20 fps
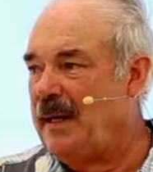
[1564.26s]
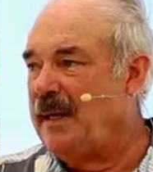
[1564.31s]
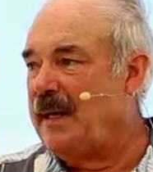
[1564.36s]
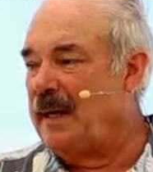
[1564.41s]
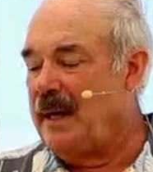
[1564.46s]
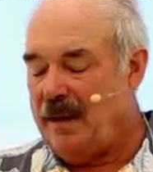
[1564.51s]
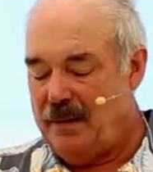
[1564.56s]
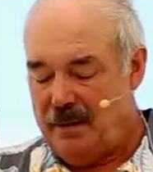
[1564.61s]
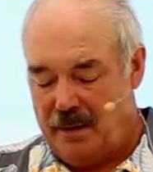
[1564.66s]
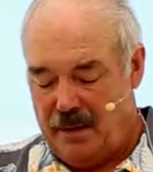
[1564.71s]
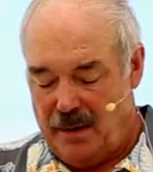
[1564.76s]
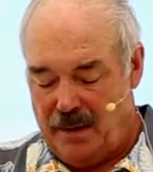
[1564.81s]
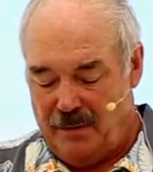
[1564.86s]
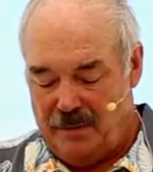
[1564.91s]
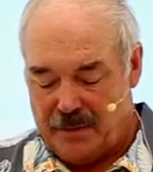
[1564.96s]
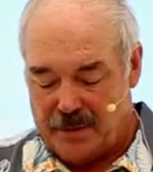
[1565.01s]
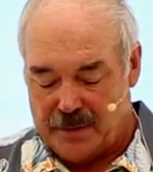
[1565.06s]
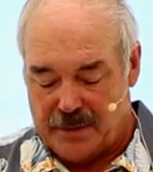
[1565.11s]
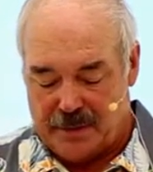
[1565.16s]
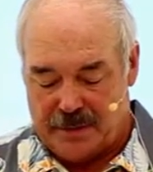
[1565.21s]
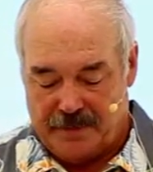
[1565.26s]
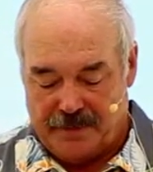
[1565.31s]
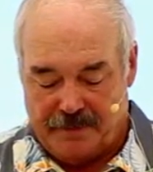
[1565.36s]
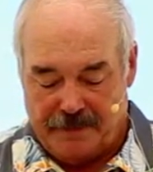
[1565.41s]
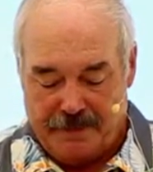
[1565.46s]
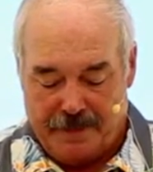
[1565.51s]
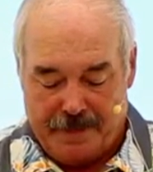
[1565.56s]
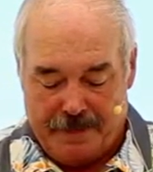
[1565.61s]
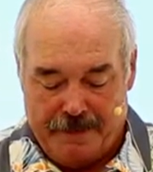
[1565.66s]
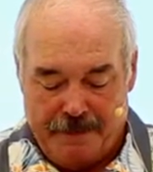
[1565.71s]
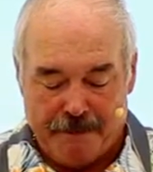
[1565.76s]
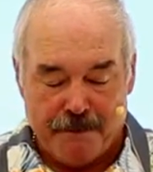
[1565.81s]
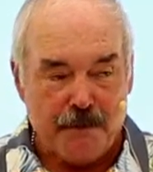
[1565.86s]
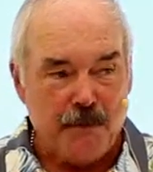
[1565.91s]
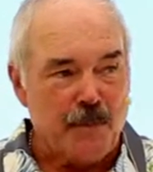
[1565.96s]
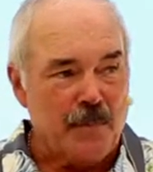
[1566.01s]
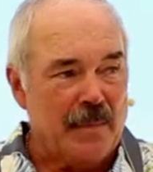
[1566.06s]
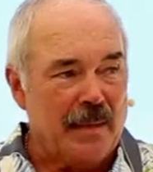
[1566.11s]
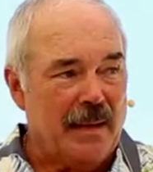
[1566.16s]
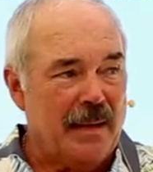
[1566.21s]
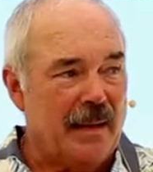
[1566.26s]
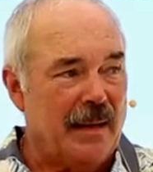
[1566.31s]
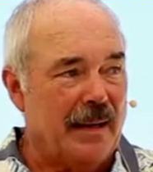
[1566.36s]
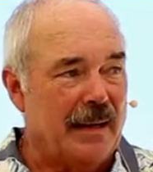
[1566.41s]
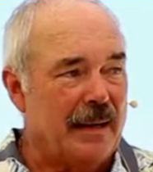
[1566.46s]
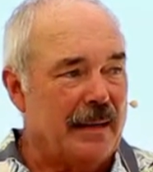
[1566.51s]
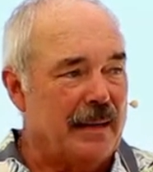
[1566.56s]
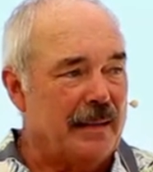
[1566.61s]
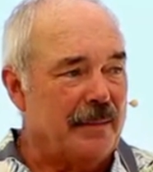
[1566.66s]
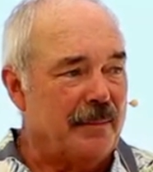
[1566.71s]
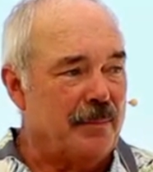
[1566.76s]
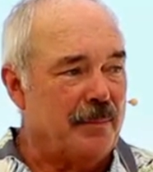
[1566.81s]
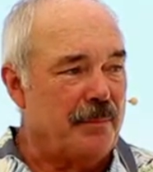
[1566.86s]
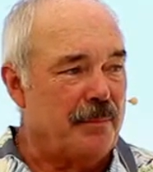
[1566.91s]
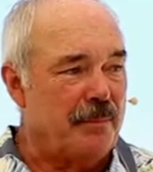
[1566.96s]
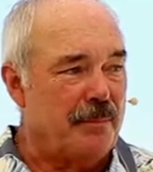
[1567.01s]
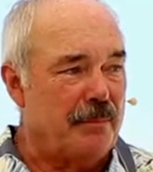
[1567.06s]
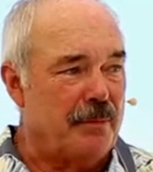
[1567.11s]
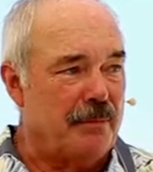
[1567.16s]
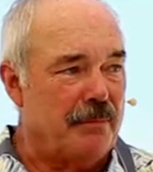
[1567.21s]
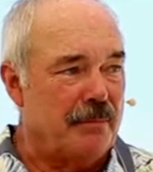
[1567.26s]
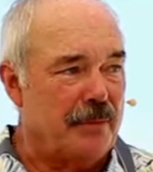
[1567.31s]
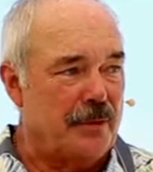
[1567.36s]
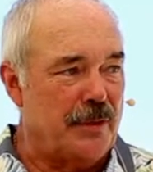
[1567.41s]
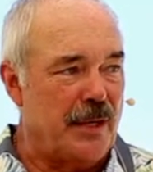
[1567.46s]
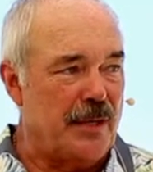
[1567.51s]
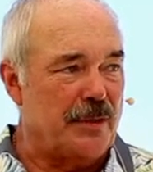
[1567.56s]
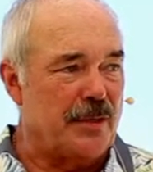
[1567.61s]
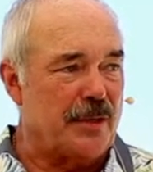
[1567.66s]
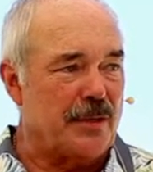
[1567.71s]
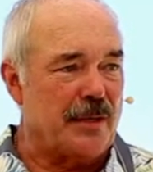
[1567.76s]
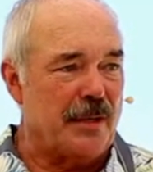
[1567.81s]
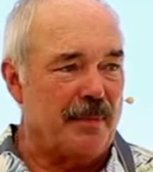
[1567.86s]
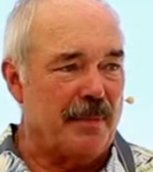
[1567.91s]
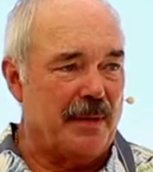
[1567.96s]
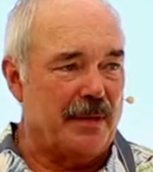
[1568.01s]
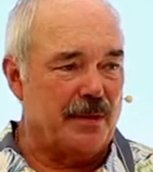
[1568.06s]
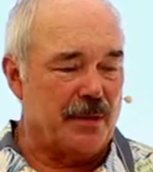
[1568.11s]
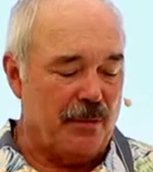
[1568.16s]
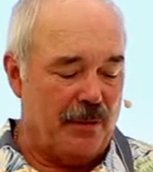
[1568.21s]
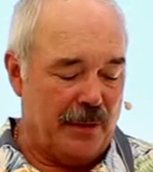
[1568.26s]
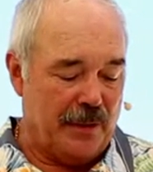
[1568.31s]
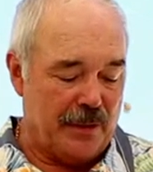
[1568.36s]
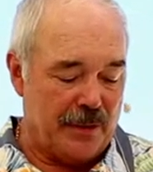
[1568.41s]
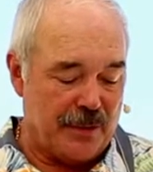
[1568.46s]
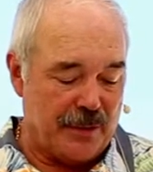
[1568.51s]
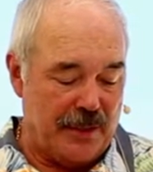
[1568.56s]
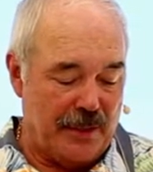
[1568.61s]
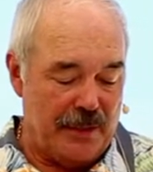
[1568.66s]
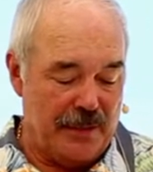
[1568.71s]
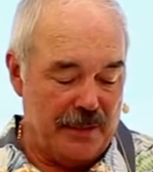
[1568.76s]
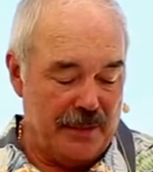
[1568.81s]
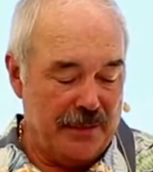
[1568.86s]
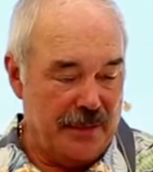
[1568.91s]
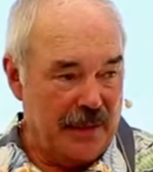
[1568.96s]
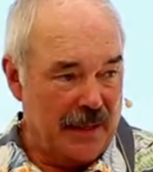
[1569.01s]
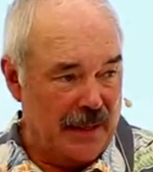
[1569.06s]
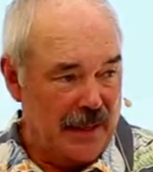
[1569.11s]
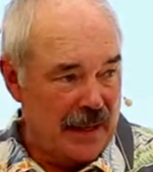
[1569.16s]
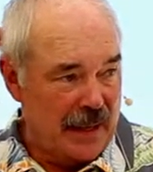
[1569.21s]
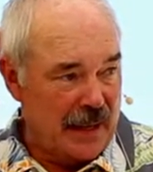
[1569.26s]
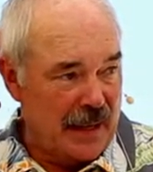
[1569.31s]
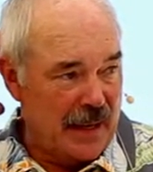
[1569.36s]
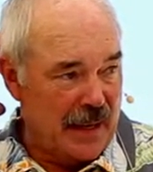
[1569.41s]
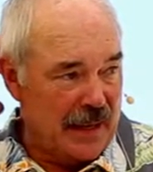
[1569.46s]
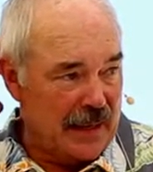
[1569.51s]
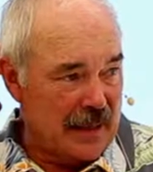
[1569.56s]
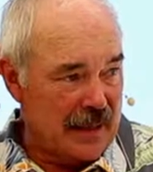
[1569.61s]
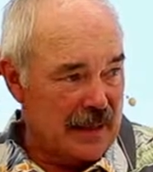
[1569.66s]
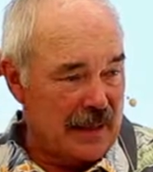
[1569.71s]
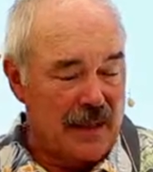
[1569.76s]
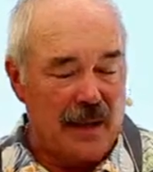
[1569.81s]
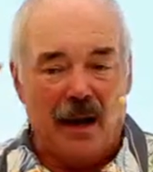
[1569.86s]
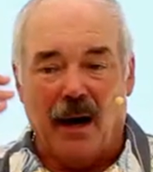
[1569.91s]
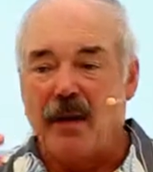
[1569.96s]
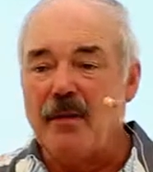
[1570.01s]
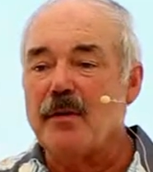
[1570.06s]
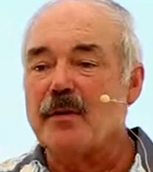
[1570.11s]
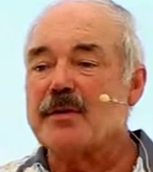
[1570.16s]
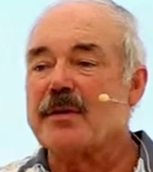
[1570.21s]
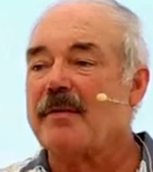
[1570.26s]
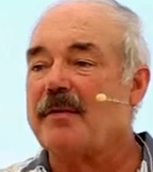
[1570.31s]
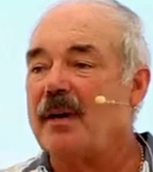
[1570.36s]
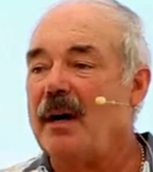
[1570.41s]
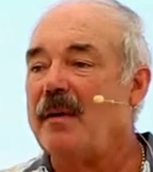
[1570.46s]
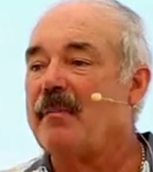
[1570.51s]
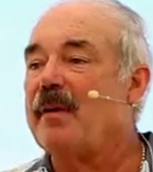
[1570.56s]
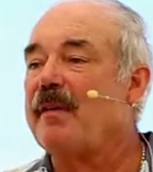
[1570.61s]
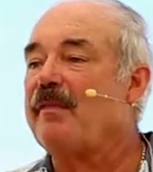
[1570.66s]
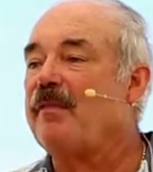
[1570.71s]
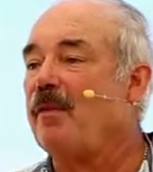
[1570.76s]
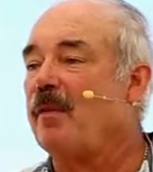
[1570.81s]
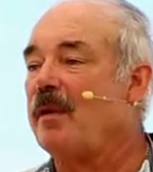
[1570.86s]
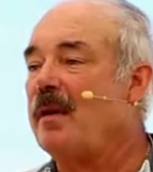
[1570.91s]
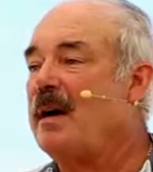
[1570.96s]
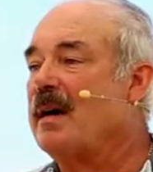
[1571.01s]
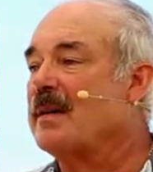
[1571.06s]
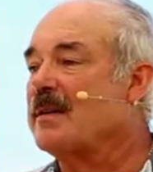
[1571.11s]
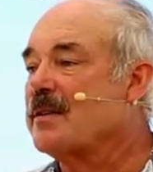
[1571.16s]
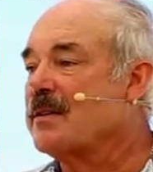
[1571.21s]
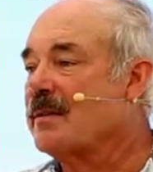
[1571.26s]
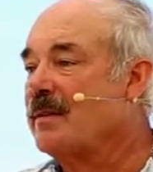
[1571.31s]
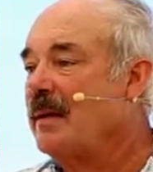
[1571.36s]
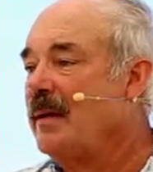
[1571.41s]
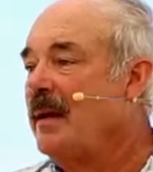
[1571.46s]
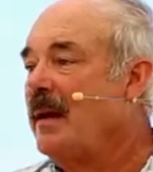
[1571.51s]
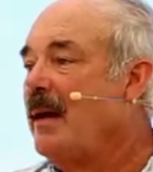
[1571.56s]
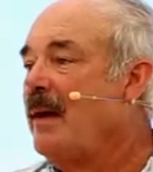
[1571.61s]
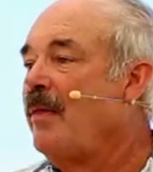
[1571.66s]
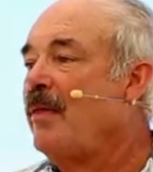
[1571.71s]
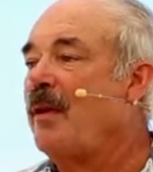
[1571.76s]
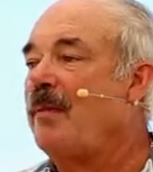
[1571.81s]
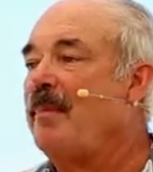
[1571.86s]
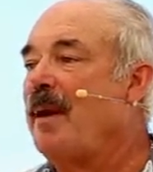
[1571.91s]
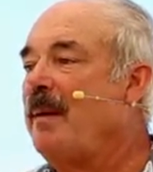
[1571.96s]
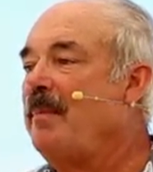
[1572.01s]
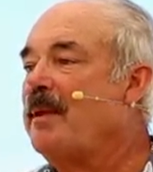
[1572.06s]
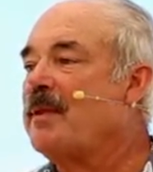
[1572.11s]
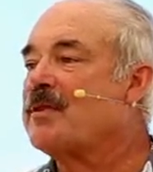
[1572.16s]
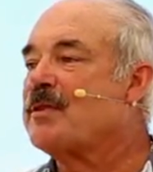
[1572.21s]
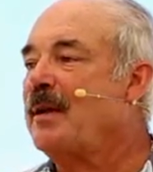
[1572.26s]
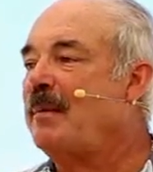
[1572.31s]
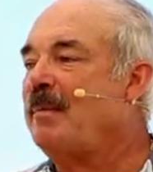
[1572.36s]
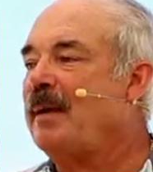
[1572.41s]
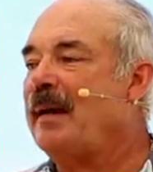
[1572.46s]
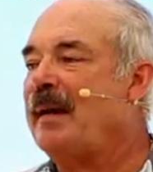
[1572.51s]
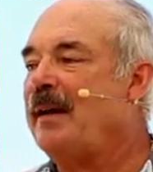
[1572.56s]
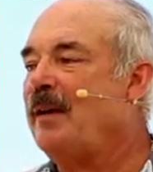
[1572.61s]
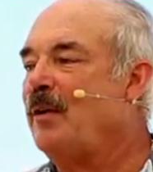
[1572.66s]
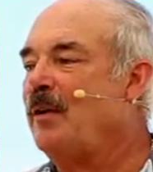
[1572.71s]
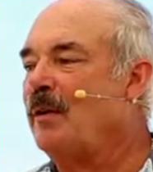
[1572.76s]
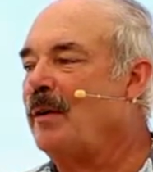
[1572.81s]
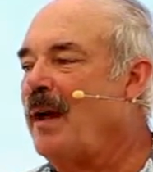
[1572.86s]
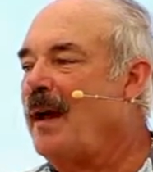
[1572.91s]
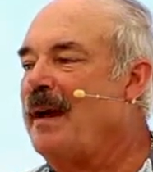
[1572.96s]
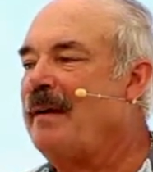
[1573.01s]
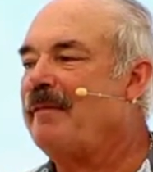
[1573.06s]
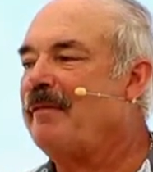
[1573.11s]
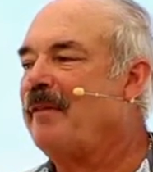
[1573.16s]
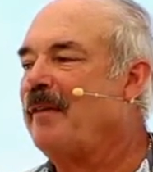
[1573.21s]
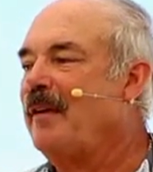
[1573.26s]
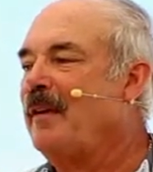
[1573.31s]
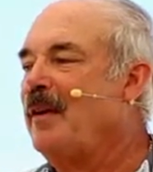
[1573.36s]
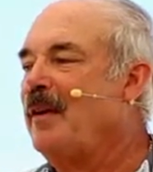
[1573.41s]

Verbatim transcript: need to get out and harvest. Um, Jesus had been sowing the seeds, and others have gone before us. There may be somebody in your life